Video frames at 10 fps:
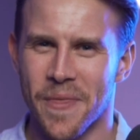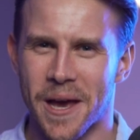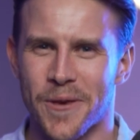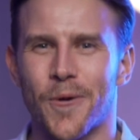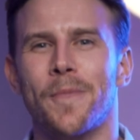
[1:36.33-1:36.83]

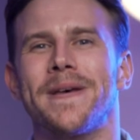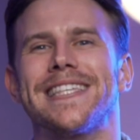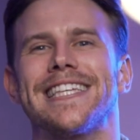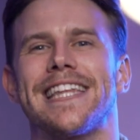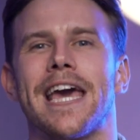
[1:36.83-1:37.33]
Your
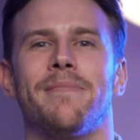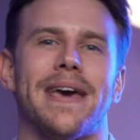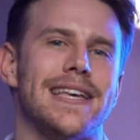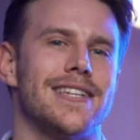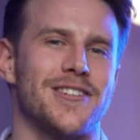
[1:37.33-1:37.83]
business name
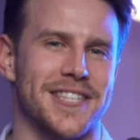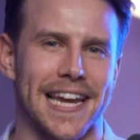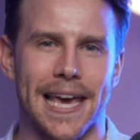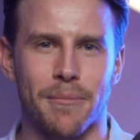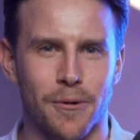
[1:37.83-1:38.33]
isn't just a
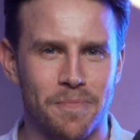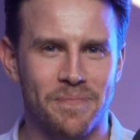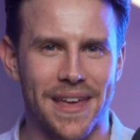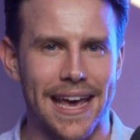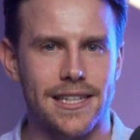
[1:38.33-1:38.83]
label,
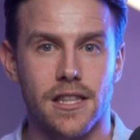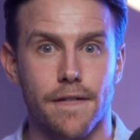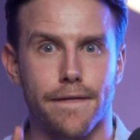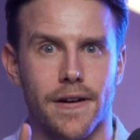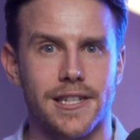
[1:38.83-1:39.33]
it's the
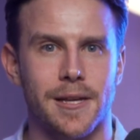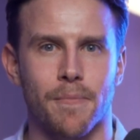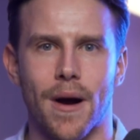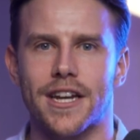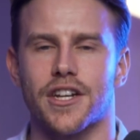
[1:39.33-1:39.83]
first
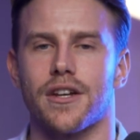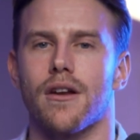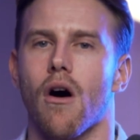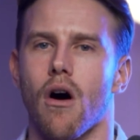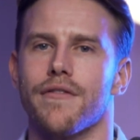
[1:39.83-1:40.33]
impression
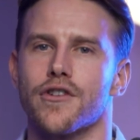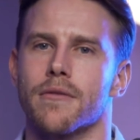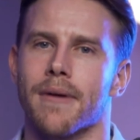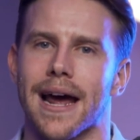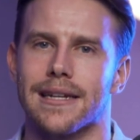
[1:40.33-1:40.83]
of your
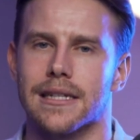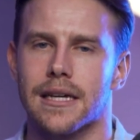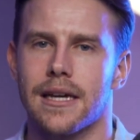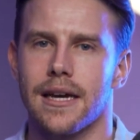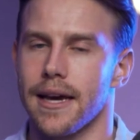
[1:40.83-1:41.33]
brand.
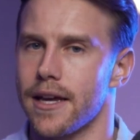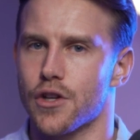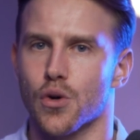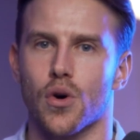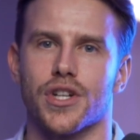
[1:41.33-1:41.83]
In
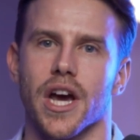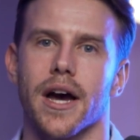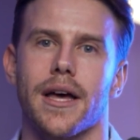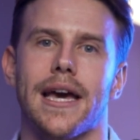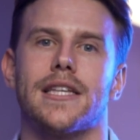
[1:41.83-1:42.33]
Georgia,
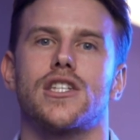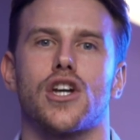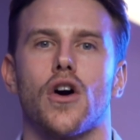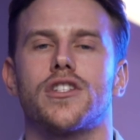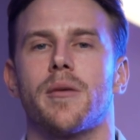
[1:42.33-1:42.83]
it's
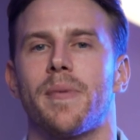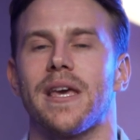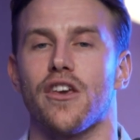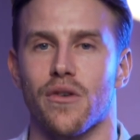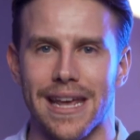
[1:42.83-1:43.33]
got to be
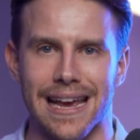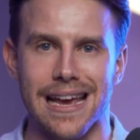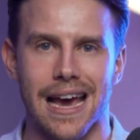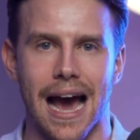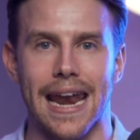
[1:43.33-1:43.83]
unique
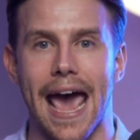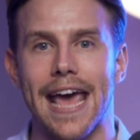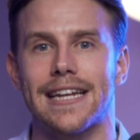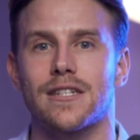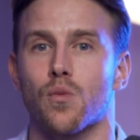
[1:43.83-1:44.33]
and
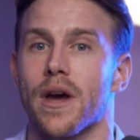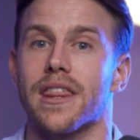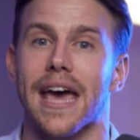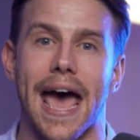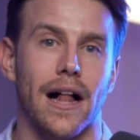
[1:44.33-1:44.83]
end with
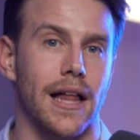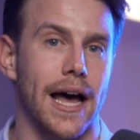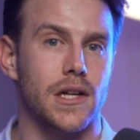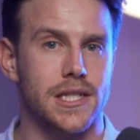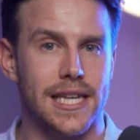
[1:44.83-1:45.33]

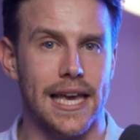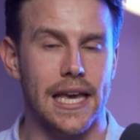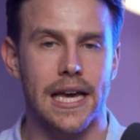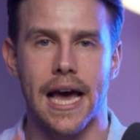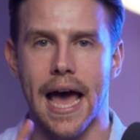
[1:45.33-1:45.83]

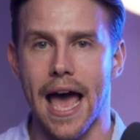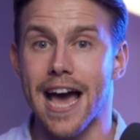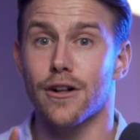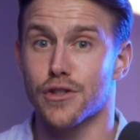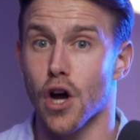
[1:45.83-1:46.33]
LLC,
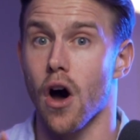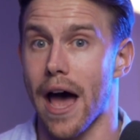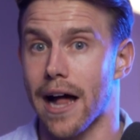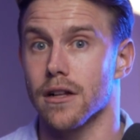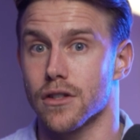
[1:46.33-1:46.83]

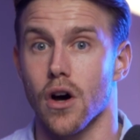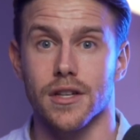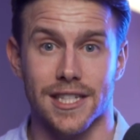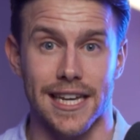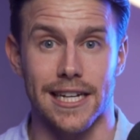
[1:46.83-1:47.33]

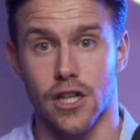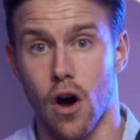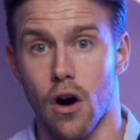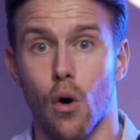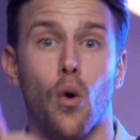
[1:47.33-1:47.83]
L.L.C.
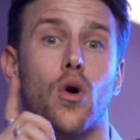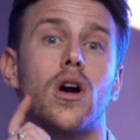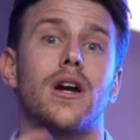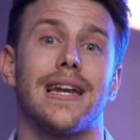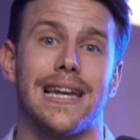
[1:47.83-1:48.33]

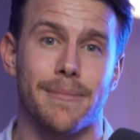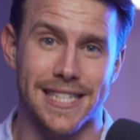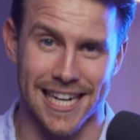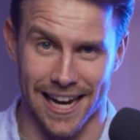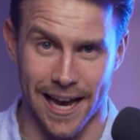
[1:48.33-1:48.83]
or
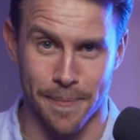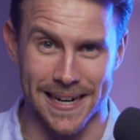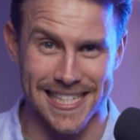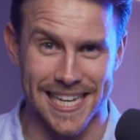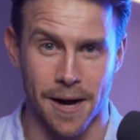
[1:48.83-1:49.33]
limited
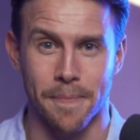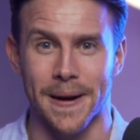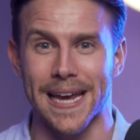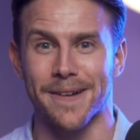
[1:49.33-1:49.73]
liability company.